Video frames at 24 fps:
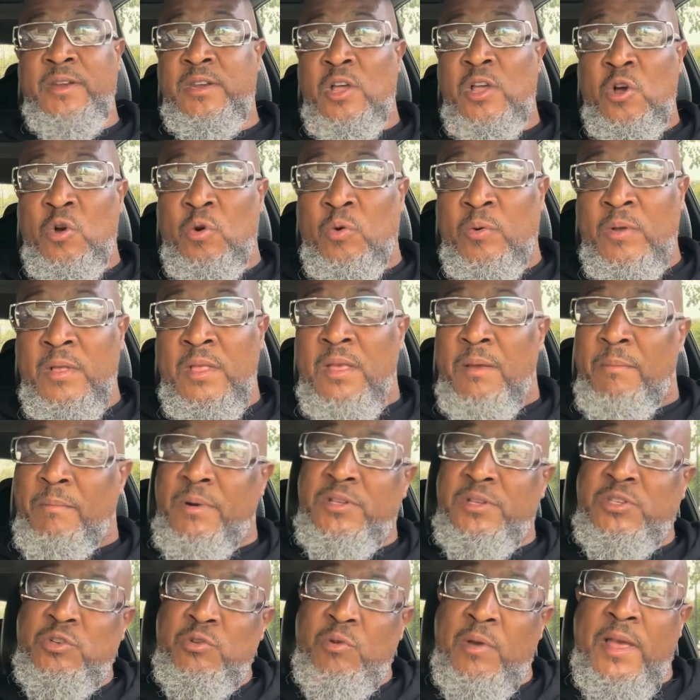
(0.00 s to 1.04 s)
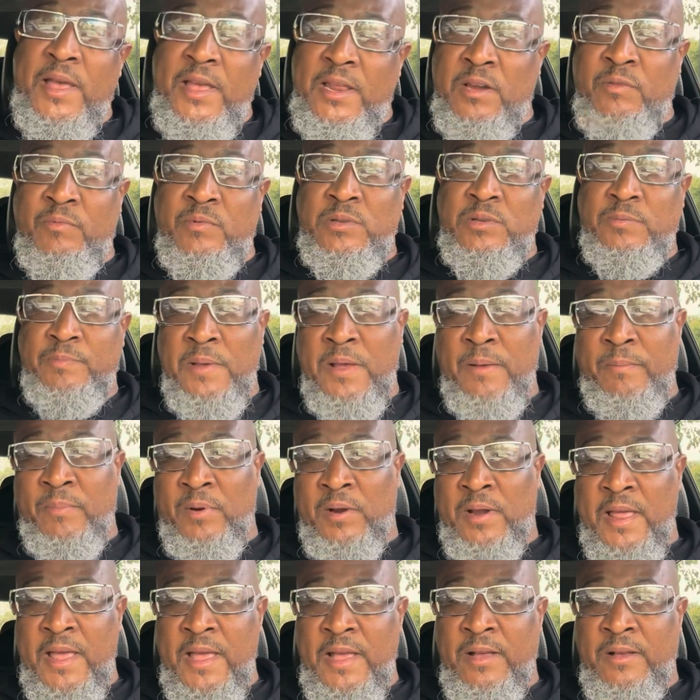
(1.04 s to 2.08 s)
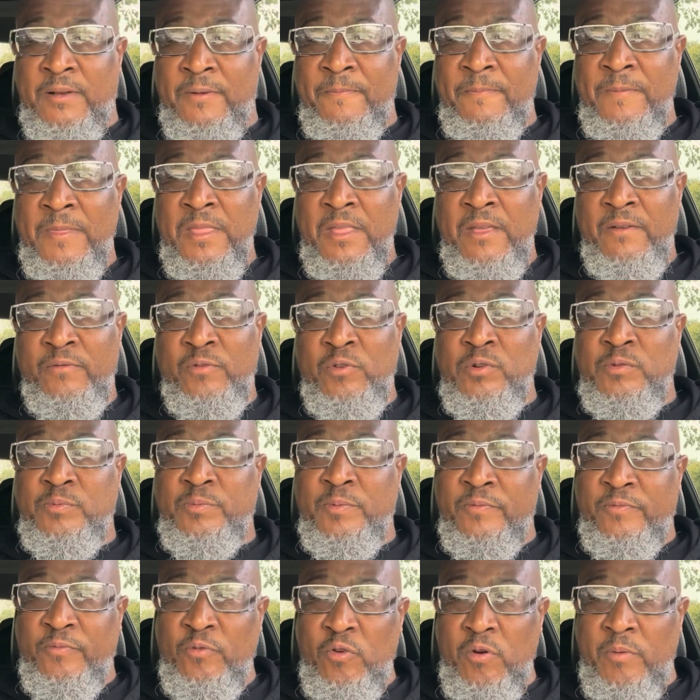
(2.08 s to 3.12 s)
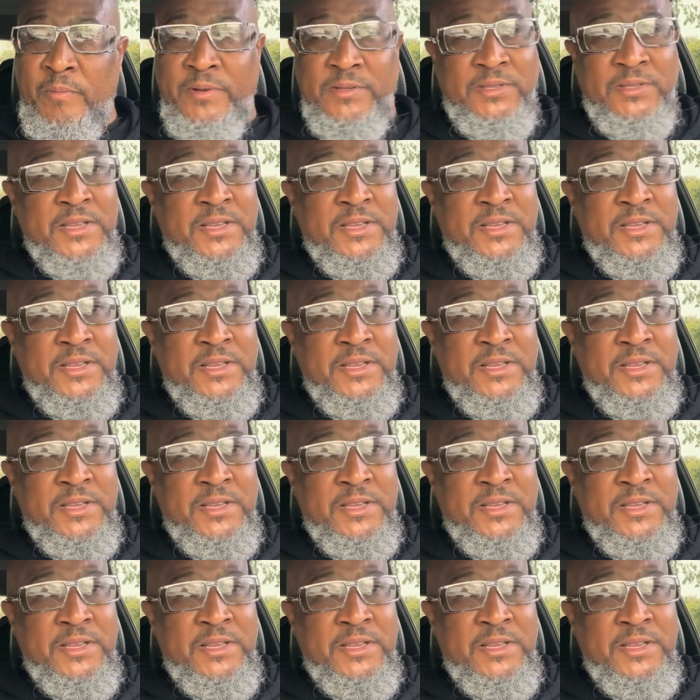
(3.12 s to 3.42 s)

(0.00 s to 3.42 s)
No, but you had to respect Berlanga for his performance.